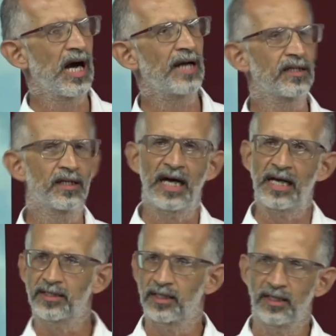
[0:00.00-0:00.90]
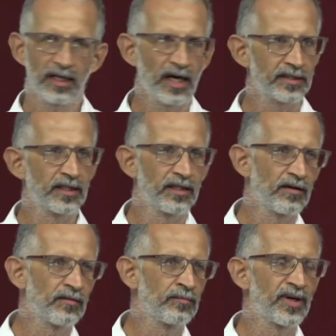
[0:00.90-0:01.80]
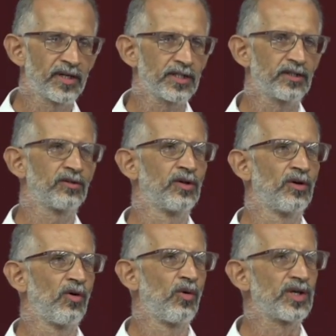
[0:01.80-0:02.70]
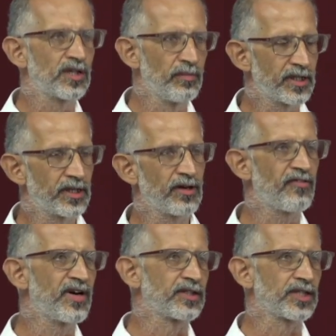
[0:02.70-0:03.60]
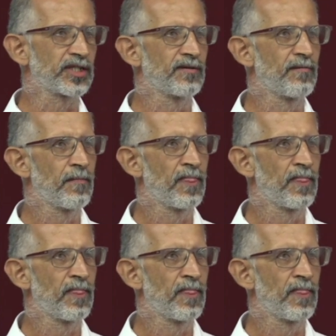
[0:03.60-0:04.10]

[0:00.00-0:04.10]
at a young person who has committed an offense,